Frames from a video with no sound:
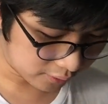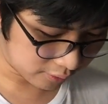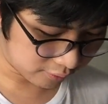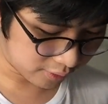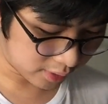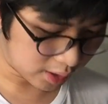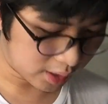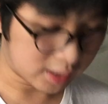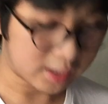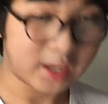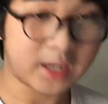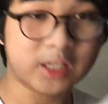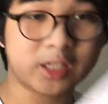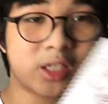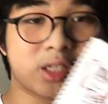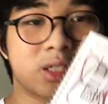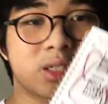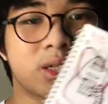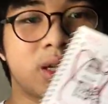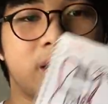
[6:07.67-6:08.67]
a very
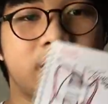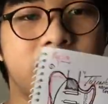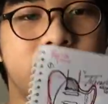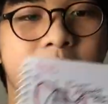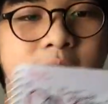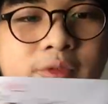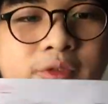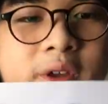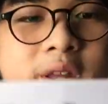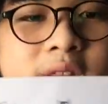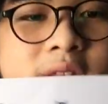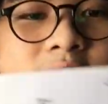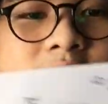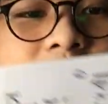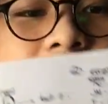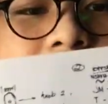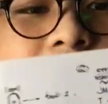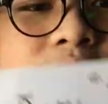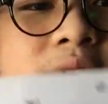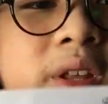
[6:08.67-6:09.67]
nice
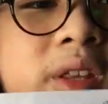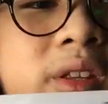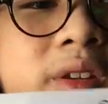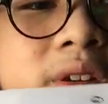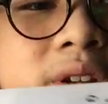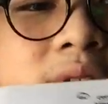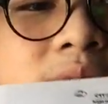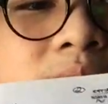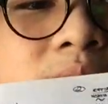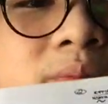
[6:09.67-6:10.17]
Fendery